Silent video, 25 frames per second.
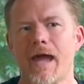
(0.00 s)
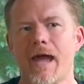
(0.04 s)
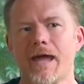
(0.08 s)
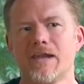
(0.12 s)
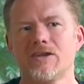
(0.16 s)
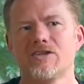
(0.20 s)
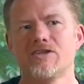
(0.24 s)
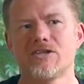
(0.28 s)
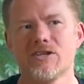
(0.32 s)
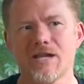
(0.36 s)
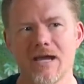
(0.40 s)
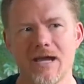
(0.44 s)

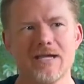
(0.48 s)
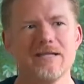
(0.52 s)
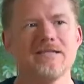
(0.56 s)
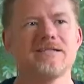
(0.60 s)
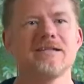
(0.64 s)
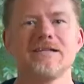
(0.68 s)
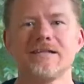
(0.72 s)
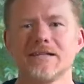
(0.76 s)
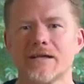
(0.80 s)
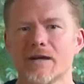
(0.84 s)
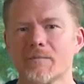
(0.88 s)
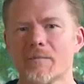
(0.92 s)
and
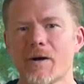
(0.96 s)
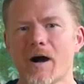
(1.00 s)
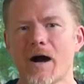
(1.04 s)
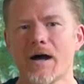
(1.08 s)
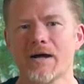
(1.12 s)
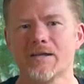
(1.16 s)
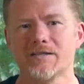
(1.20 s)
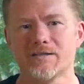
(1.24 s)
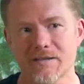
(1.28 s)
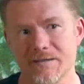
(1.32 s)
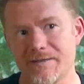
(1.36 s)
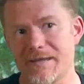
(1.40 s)
changing their
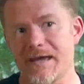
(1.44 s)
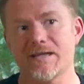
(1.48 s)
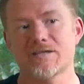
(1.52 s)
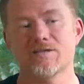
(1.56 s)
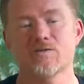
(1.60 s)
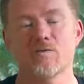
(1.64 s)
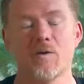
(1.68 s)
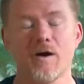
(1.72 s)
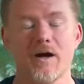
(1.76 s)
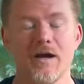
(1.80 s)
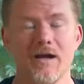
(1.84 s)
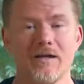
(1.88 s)
minds. And
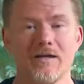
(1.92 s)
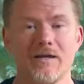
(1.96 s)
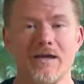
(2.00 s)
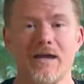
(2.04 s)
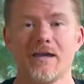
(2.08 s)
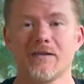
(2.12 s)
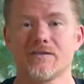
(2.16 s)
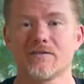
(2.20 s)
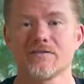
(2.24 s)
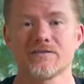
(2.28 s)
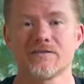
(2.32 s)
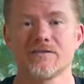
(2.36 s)
that's why
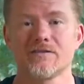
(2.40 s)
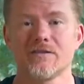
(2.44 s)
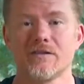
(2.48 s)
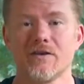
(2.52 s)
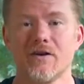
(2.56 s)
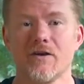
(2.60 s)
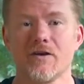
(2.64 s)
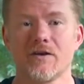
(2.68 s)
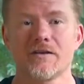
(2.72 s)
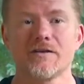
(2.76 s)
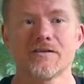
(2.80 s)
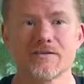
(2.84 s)
Candles in the
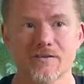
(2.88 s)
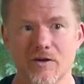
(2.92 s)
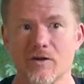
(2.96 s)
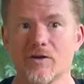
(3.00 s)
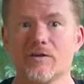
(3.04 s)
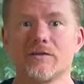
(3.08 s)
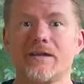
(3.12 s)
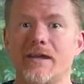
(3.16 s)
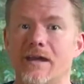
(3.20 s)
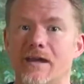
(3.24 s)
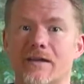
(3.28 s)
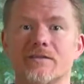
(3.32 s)
Dark is
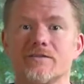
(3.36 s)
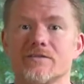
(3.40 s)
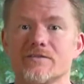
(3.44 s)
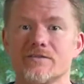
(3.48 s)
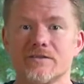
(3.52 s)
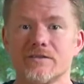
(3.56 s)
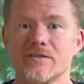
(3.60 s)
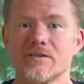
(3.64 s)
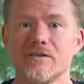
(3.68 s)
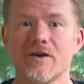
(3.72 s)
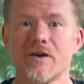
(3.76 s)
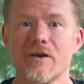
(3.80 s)
called
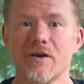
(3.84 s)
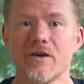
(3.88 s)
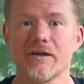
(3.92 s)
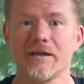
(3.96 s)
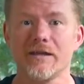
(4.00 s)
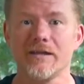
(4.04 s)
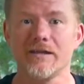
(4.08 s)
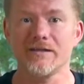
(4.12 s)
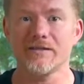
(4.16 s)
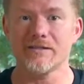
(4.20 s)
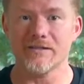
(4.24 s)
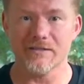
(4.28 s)
Candles in the
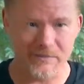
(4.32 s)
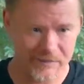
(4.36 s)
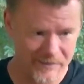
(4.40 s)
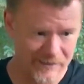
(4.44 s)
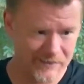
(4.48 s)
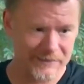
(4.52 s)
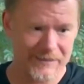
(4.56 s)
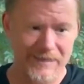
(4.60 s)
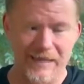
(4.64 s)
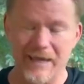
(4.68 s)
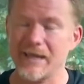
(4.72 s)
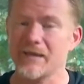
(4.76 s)
Dark, each
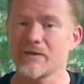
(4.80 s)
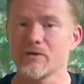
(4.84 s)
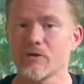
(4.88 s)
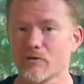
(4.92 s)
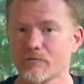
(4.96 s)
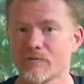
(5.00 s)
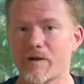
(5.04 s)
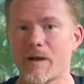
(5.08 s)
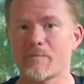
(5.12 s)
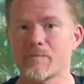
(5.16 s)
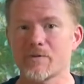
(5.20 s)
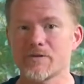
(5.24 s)
little
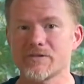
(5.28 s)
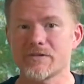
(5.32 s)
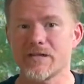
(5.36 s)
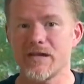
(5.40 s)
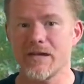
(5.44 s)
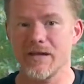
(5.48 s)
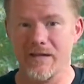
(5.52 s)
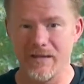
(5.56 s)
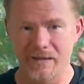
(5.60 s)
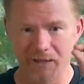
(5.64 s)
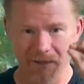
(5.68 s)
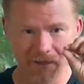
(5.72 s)
candle
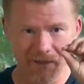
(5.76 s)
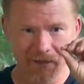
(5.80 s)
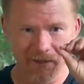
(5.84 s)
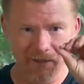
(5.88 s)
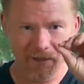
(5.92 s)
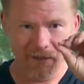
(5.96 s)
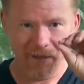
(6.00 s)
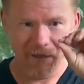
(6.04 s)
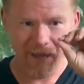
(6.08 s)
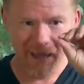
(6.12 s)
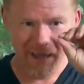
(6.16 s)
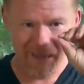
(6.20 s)
representing
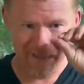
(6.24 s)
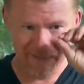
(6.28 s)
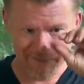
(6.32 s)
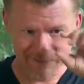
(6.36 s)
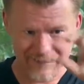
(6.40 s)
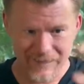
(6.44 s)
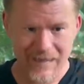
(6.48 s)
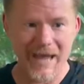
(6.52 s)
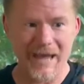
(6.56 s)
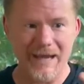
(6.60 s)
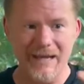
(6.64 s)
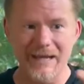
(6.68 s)
a
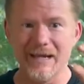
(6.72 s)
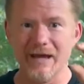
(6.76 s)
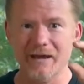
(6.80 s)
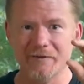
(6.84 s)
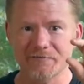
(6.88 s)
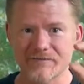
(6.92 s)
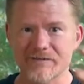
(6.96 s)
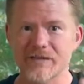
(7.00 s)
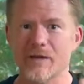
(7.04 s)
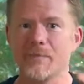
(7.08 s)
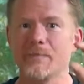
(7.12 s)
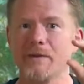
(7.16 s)
light
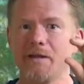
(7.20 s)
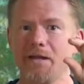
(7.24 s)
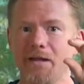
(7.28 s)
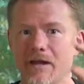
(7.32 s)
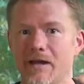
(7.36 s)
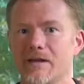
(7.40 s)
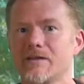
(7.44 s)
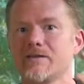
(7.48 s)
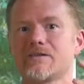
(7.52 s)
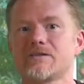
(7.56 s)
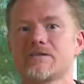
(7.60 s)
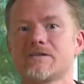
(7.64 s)
of
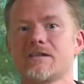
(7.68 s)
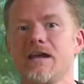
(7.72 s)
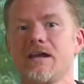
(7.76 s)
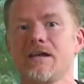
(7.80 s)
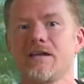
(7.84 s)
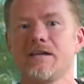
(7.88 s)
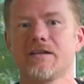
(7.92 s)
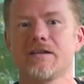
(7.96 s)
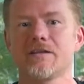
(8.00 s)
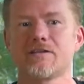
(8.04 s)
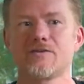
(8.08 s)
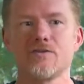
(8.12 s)
somebody
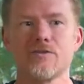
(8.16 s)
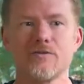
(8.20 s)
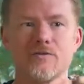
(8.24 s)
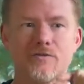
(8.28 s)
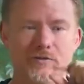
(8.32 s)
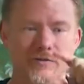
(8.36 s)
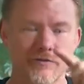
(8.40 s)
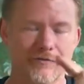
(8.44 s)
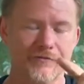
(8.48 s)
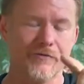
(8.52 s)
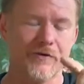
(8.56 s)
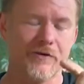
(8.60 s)
understanding the
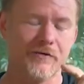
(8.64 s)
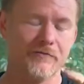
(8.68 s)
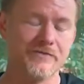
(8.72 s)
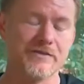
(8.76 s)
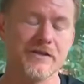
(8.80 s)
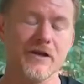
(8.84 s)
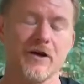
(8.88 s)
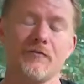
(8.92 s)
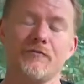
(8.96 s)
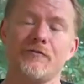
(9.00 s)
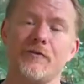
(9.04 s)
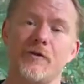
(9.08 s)
truth of
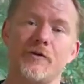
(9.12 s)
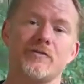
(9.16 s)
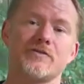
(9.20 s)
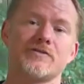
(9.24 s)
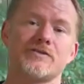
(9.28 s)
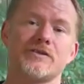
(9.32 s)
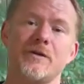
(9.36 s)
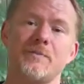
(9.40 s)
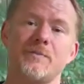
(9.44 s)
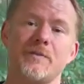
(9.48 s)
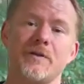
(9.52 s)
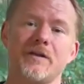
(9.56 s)

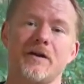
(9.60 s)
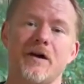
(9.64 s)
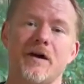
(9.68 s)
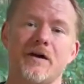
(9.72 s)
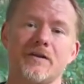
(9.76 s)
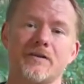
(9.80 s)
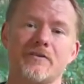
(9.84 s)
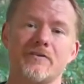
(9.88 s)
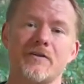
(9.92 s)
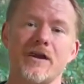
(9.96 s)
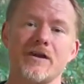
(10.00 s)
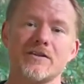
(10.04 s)
self-ownership and
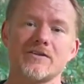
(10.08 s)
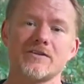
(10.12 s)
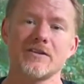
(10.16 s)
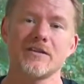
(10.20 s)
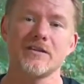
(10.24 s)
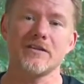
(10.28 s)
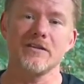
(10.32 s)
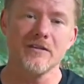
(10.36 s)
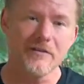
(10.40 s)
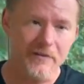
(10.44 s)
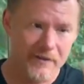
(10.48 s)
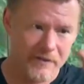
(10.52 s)

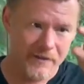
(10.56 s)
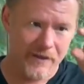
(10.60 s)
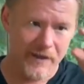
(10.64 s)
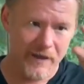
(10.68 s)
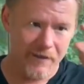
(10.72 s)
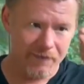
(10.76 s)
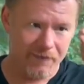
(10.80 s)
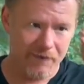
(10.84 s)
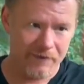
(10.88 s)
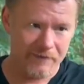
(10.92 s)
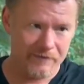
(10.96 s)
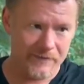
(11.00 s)
non-aggression,
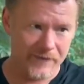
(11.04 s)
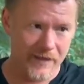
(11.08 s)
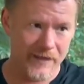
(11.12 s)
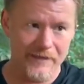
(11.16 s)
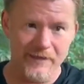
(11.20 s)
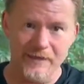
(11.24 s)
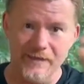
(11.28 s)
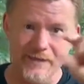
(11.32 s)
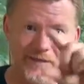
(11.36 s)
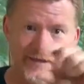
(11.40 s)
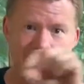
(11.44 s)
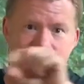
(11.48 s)
and then
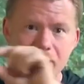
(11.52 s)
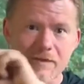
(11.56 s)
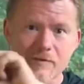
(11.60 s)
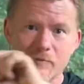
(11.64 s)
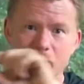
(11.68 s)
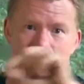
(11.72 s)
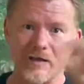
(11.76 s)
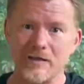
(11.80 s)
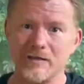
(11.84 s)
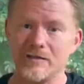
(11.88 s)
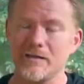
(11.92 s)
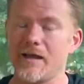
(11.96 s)
lighting another
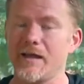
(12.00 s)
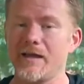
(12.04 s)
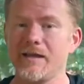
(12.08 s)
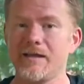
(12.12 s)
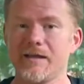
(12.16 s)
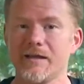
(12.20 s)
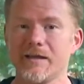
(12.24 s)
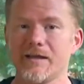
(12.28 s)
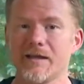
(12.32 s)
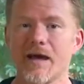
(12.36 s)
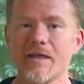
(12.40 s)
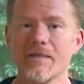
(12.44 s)
one and
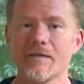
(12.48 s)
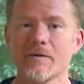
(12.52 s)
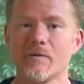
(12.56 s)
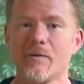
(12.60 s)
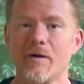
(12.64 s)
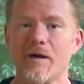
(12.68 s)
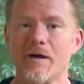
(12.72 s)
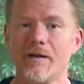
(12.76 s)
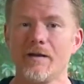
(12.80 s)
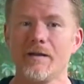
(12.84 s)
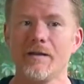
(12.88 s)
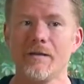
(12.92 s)
lighting another
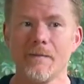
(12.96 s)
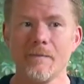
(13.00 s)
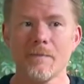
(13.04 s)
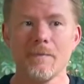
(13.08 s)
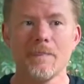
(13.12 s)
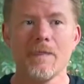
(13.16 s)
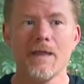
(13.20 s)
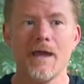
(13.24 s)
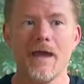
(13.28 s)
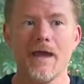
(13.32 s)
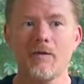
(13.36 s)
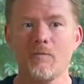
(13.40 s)
one.
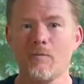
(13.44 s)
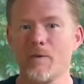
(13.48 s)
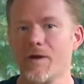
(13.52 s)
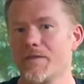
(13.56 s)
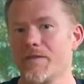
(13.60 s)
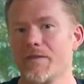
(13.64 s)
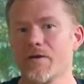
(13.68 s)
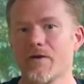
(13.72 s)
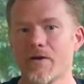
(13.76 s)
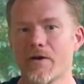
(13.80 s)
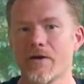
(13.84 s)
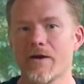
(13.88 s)
And
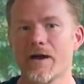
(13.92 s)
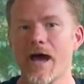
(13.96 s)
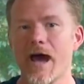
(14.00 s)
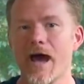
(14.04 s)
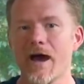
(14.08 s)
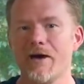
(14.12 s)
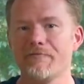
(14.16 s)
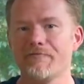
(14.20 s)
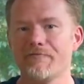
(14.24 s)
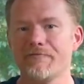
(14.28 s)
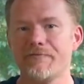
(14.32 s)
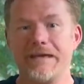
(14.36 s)
when there are
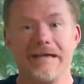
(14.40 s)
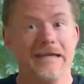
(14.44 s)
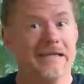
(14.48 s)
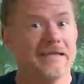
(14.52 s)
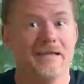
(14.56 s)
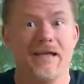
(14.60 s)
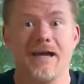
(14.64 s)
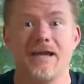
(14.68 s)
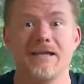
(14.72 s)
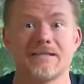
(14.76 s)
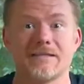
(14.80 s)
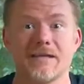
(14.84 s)
enough,
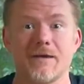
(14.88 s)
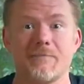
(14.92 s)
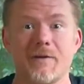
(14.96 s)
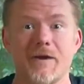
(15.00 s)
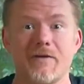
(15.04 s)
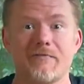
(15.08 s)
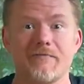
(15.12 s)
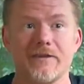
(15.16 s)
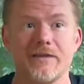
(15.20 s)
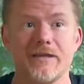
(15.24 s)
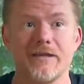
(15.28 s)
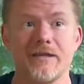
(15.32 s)
it lights up
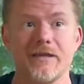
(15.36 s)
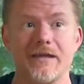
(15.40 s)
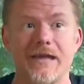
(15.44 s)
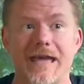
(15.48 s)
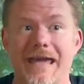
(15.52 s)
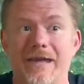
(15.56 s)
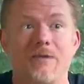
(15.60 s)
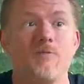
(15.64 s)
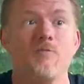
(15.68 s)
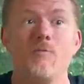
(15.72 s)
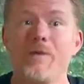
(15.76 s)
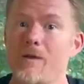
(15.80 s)

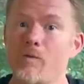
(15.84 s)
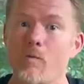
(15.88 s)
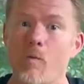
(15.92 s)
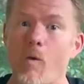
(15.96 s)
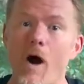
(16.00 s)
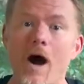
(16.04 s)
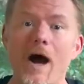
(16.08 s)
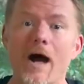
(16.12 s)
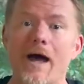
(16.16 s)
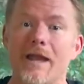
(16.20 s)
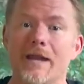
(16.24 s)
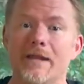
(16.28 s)
everything and we
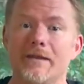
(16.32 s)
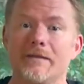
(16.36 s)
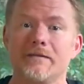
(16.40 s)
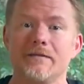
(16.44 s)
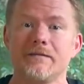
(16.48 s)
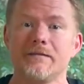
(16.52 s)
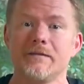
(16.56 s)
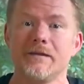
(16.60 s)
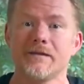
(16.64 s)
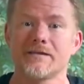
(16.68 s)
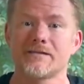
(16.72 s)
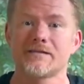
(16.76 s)
won.
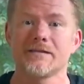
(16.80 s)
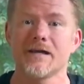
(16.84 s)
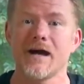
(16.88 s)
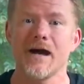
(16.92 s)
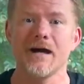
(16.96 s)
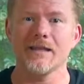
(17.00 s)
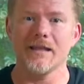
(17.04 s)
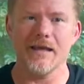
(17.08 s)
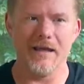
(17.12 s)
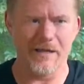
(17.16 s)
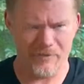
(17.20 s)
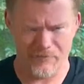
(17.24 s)
It's
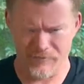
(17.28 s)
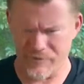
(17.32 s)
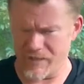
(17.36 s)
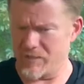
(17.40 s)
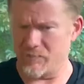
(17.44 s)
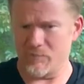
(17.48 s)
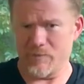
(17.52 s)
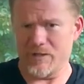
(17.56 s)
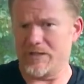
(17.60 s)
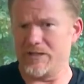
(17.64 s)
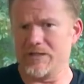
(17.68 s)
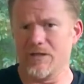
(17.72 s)
not like
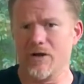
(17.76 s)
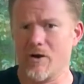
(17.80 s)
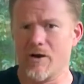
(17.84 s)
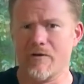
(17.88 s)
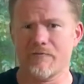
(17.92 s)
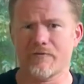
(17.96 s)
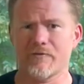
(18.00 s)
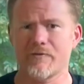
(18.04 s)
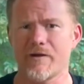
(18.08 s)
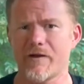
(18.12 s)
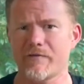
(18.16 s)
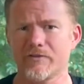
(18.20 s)
then we can go
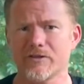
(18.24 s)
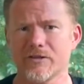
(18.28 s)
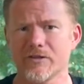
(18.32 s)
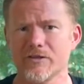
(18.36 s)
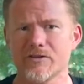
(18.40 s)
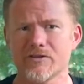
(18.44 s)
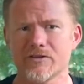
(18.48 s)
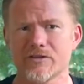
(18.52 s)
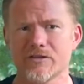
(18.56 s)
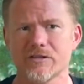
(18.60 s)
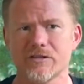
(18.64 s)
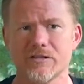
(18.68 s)
have a
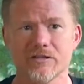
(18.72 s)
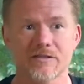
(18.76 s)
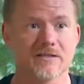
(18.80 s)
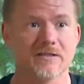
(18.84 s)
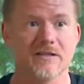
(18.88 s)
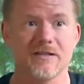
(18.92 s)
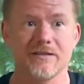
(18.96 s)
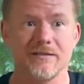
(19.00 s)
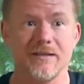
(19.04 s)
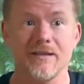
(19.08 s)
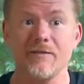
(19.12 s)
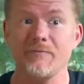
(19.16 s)
revolution. It's
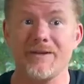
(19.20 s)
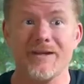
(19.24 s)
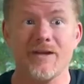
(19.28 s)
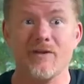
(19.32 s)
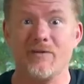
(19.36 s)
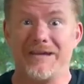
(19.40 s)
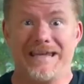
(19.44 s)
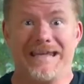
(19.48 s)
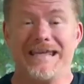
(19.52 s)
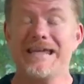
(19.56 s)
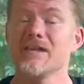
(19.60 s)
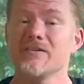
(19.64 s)
like then we
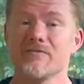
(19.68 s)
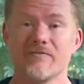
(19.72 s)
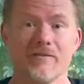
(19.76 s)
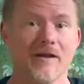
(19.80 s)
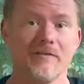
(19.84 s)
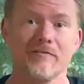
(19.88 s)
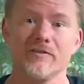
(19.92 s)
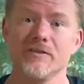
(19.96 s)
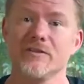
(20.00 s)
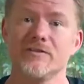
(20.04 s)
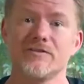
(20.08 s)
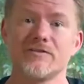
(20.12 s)
don't need a
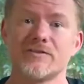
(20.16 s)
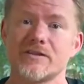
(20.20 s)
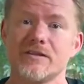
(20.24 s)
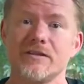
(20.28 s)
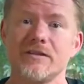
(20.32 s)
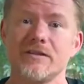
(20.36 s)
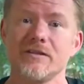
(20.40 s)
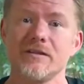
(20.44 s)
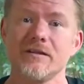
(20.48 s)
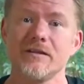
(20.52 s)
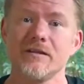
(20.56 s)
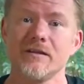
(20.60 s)

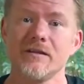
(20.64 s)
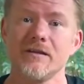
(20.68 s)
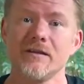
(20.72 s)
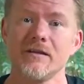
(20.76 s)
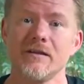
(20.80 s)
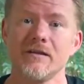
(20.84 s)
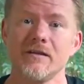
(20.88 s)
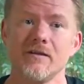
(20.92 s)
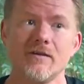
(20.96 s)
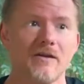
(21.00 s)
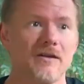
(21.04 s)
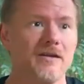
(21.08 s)
revolution.
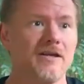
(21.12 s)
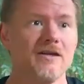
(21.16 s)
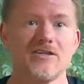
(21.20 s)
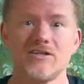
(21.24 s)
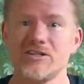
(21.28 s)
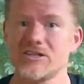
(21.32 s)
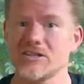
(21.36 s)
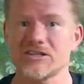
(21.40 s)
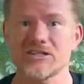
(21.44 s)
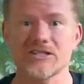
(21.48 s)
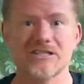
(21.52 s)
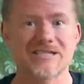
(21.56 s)
You
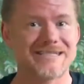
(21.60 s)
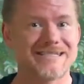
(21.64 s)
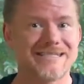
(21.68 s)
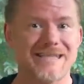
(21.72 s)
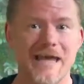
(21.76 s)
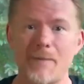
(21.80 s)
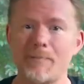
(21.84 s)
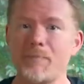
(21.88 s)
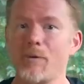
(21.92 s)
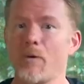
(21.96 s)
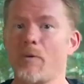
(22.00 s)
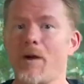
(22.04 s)
just
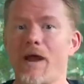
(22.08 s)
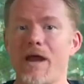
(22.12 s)
step just